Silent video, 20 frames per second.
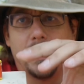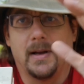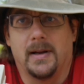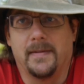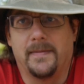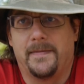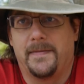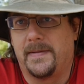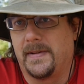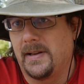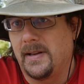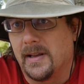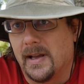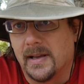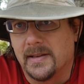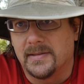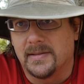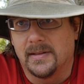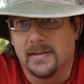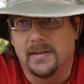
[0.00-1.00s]
of the
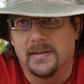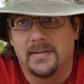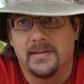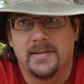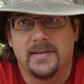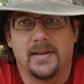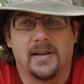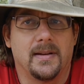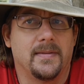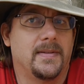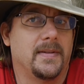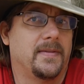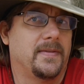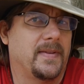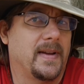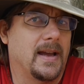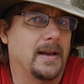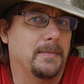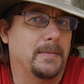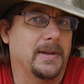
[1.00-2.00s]
cousins, of the
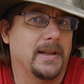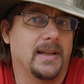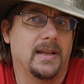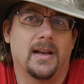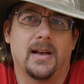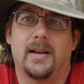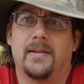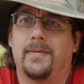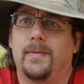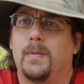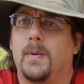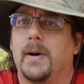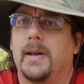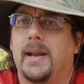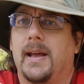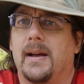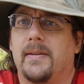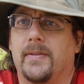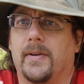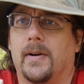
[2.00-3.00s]
family, of
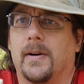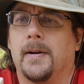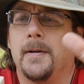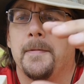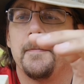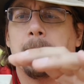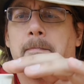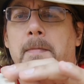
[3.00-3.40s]
whatever,